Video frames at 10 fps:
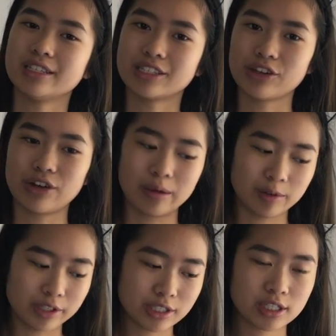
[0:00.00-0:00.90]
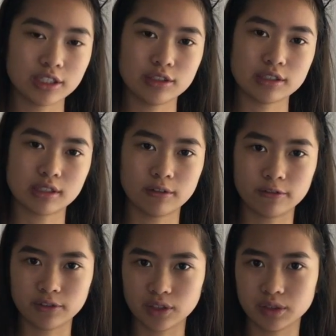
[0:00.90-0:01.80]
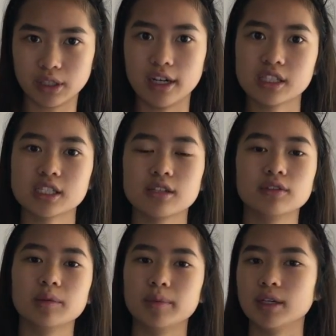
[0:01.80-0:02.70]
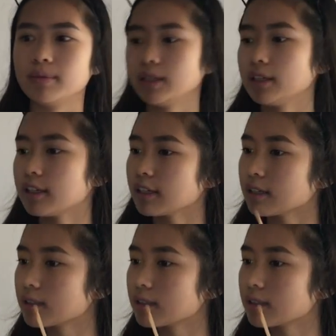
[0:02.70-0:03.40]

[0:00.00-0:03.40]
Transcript: so I'm going to use a few dots of the Maybelline.